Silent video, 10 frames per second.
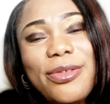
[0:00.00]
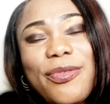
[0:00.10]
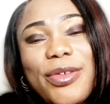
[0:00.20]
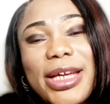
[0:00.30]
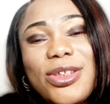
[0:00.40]
Don't
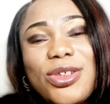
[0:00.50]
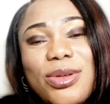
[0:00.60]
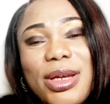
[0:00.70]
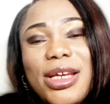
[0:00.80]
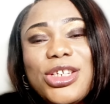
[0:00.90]
forget
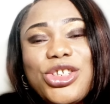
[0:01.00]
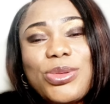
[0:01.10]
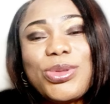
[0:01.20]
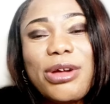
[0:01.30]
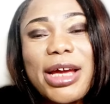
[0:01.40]
to
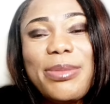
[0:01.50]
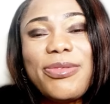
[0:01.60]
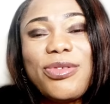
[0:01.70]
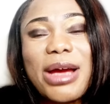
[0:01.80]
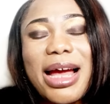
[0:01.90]
subscribe
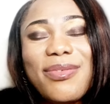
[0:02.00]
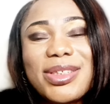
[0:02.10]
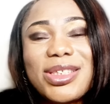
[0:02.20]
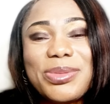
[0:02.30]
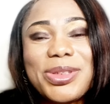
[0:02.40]
if you
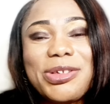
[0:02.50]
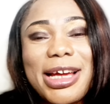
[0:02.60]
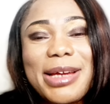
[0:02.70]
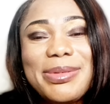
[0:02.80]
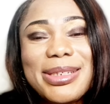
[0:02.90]
haven't
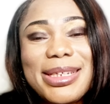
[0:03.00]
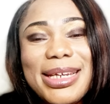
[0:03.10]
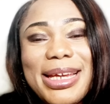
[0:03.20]
subscribed.